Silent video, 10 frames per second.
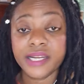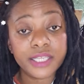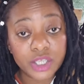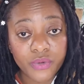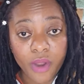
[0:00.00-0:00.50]

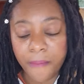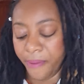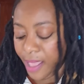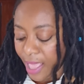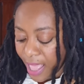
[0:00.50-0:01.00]
scrub,
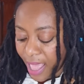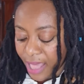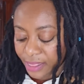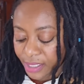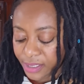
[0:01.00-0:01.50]

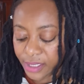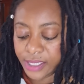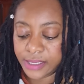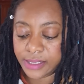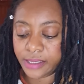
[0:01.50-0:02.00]
and this
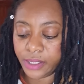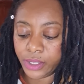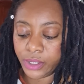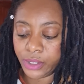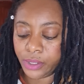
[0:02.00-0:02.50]
is
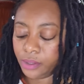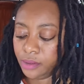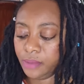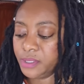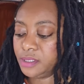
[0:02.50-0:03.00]
the,
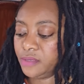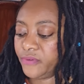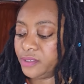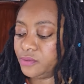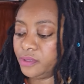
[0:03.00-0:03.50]
let me see if
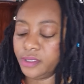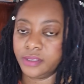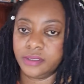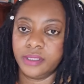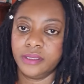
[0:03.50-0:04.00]
I do
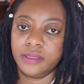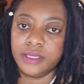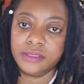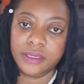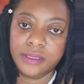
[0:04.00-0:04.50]
this, I think
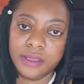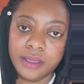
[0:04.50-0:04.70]
that's right.